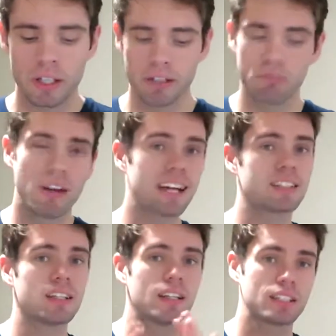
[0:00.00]
In
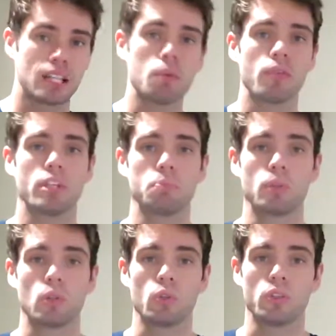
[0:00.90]
fact, some of these
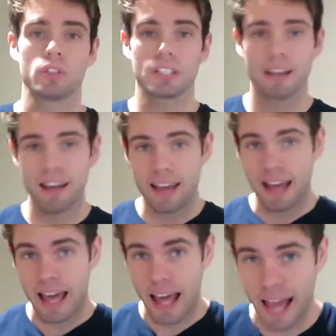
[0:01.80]
pollutants
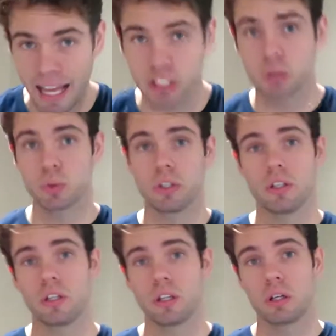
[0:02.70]

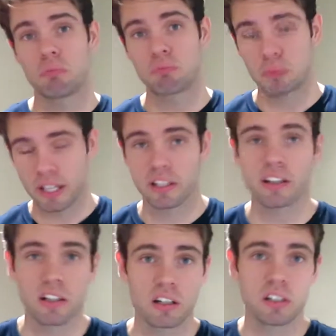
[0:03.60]
actually can
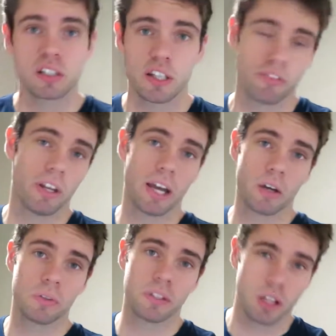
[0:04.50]
kill us if
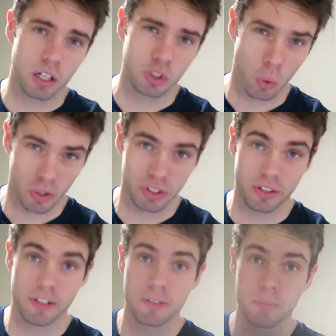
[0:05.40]
inhaled in large
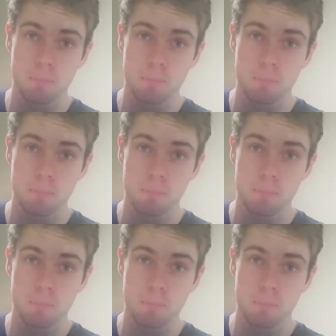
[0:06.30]
quantities.